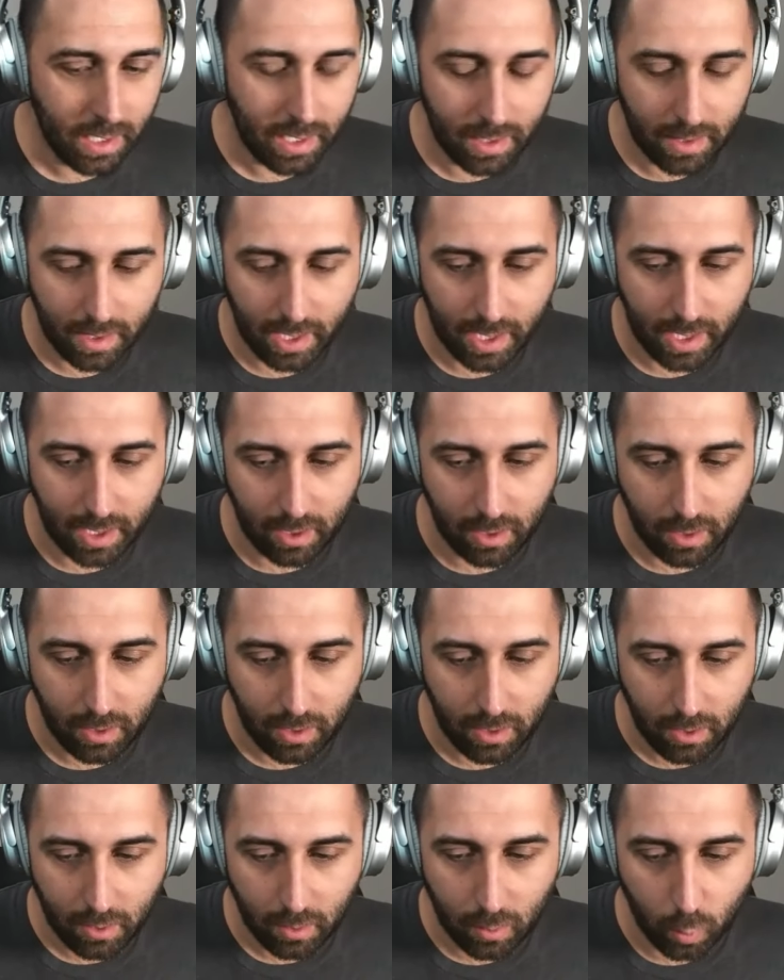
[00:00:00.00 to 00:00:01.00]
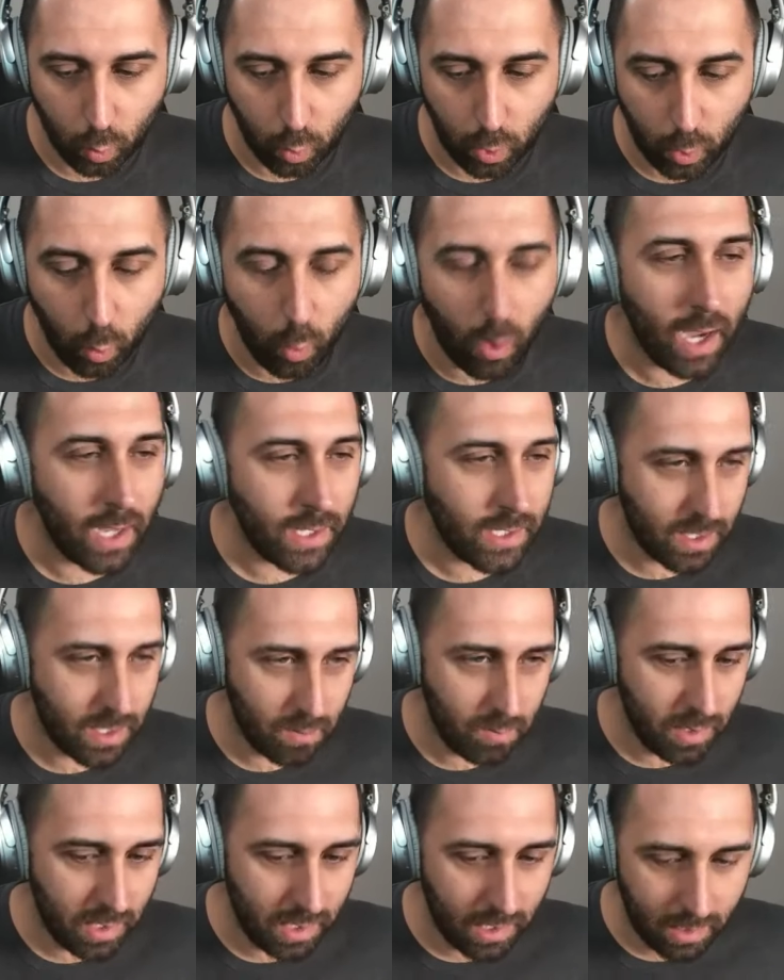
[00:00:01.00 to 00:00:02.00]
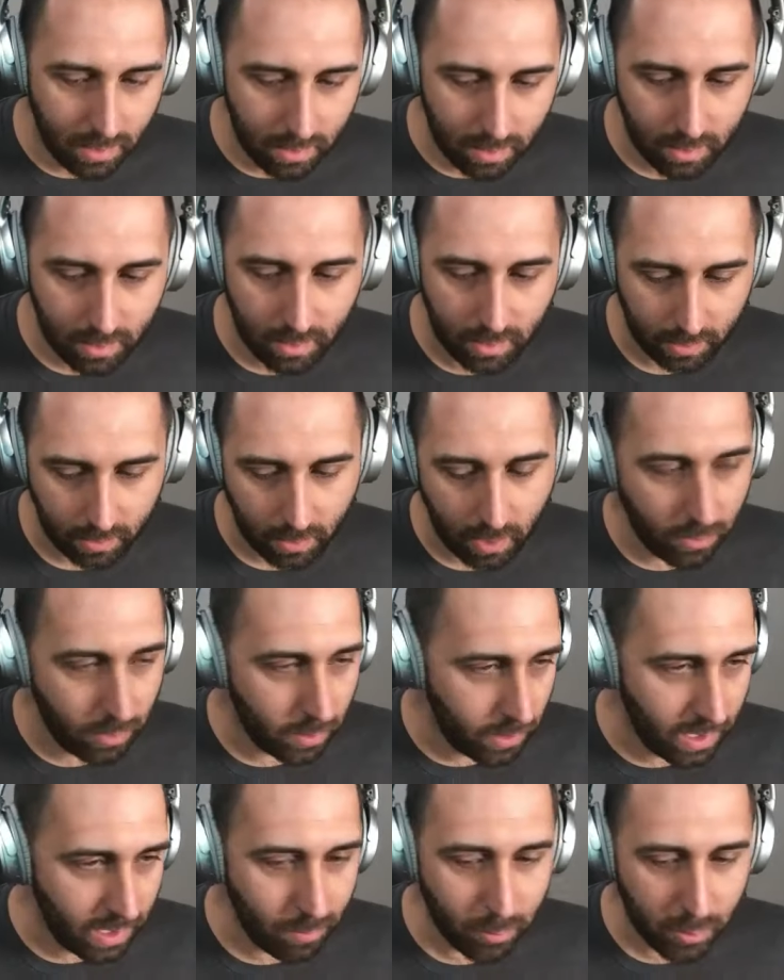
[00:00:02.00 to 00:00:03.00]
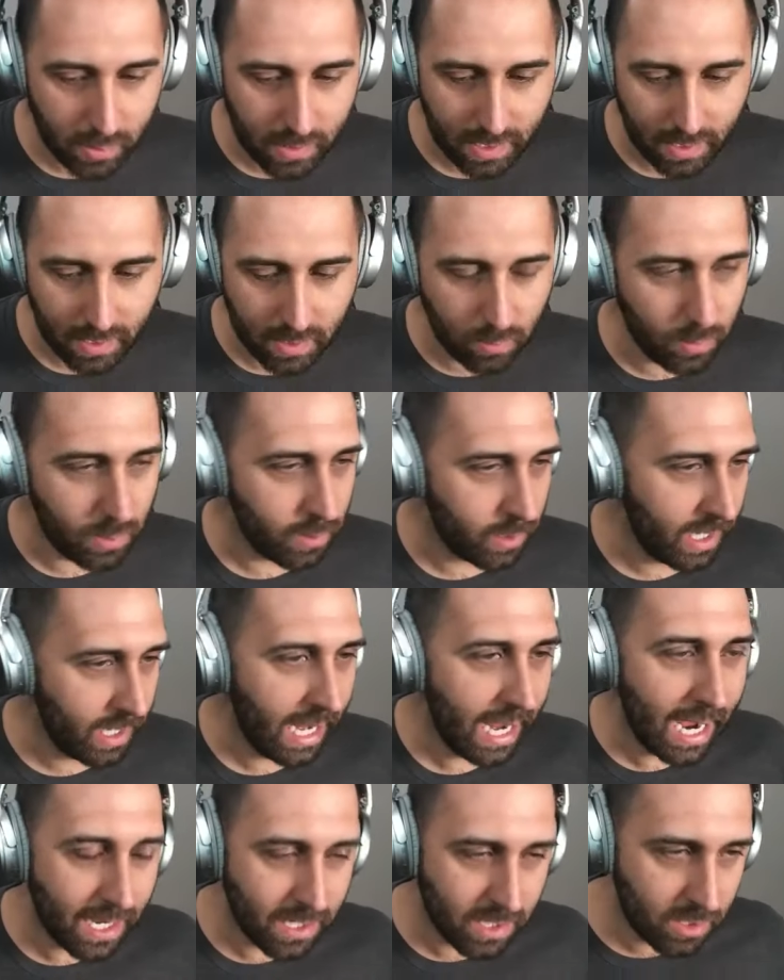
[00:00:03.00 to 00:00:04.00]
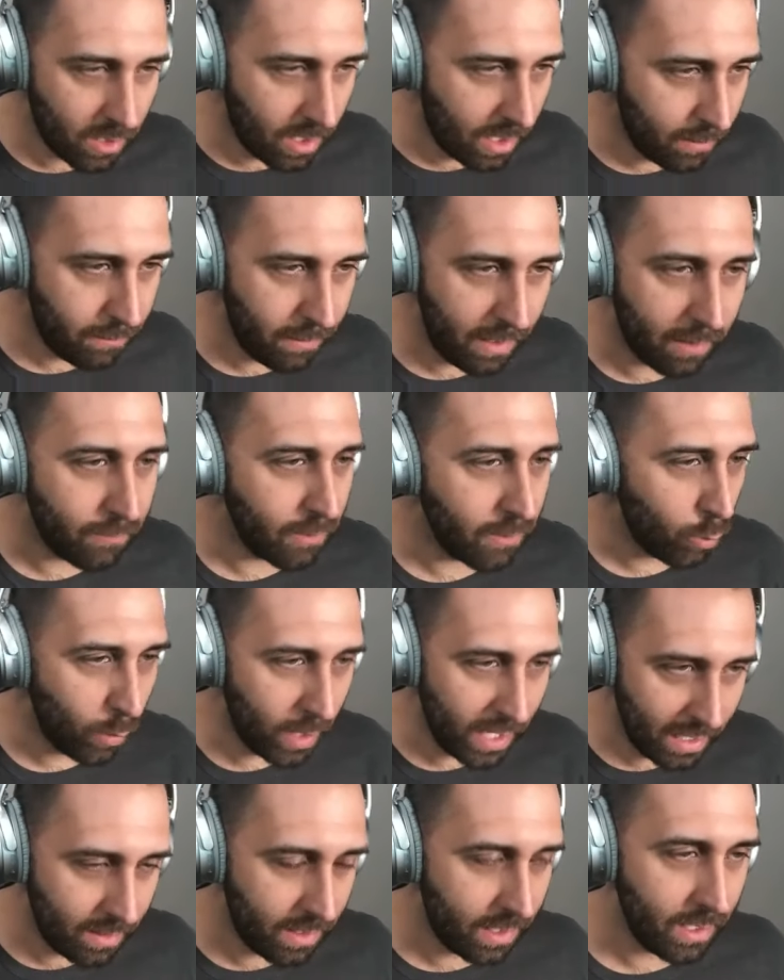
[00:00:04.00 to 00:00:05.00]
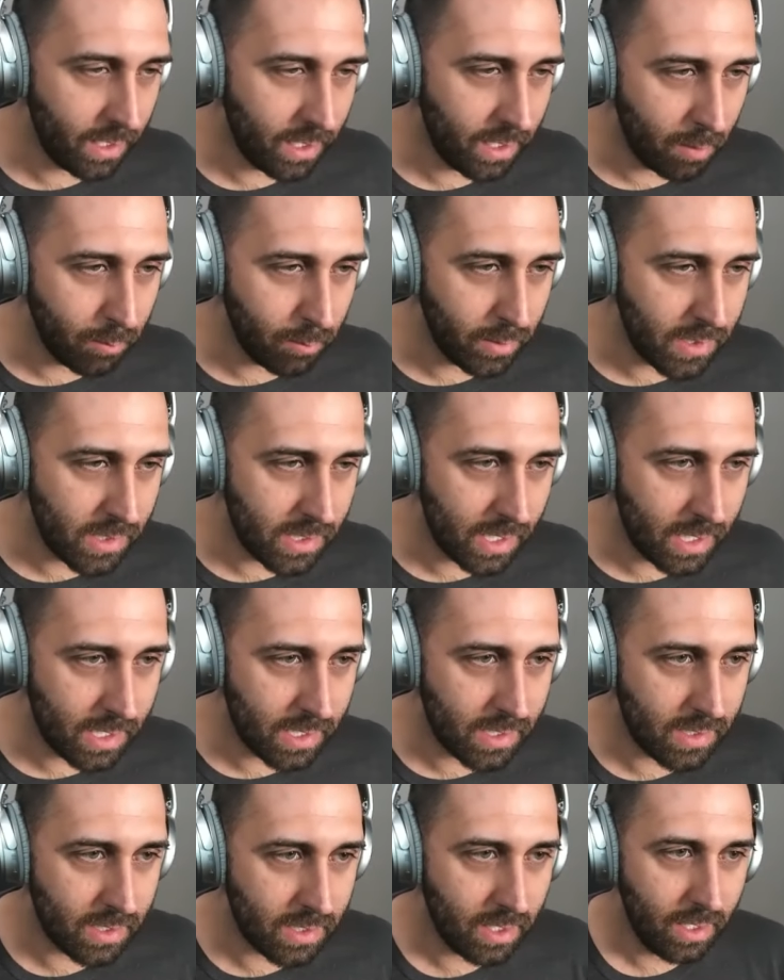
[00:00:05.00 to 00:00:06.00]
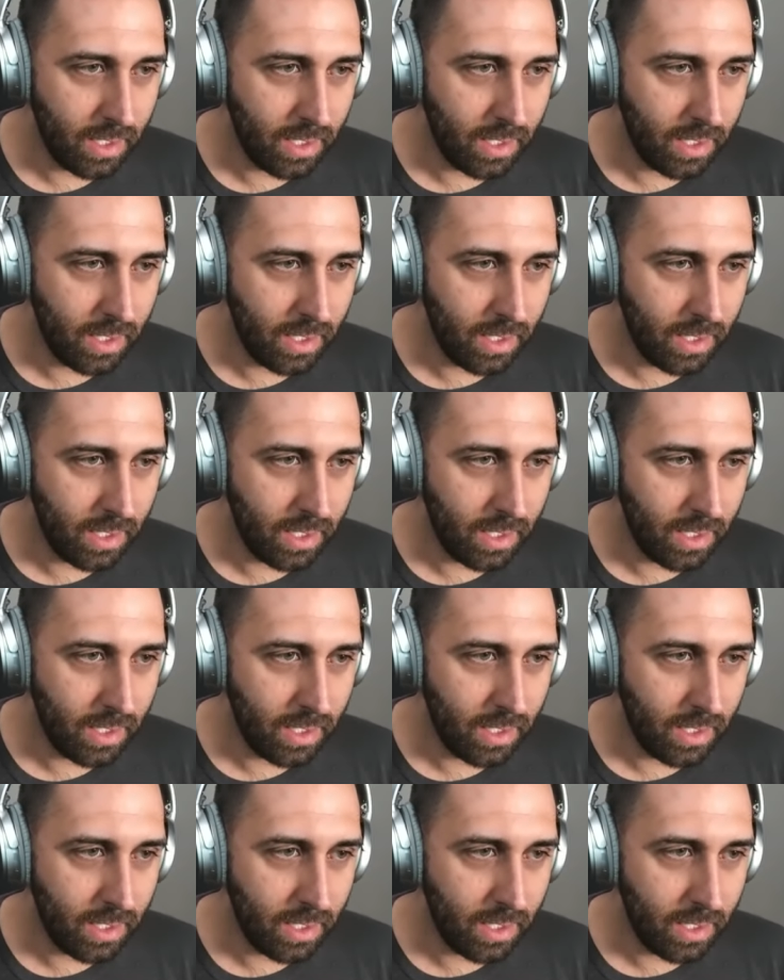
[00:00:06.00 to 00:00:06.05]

then we want to be, like the author of Hebrews says, we need to cast off every weight that encumbers us.